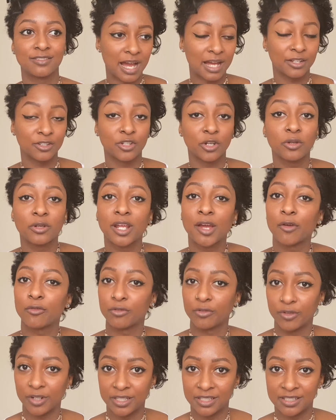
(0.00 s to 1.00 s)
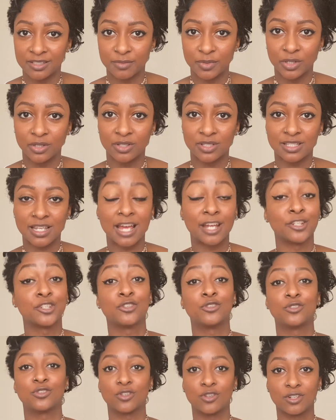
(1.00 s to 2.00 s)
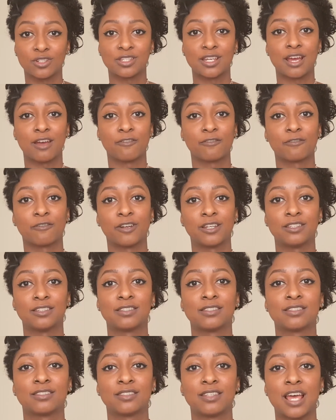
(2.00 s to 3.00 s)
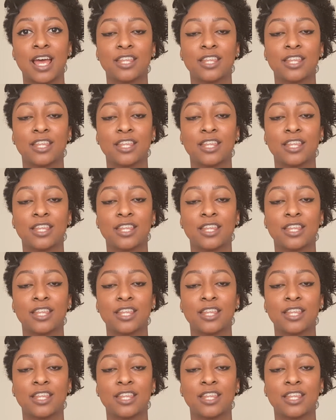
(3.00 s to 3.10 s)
I don't have friends because I choose not to have friends.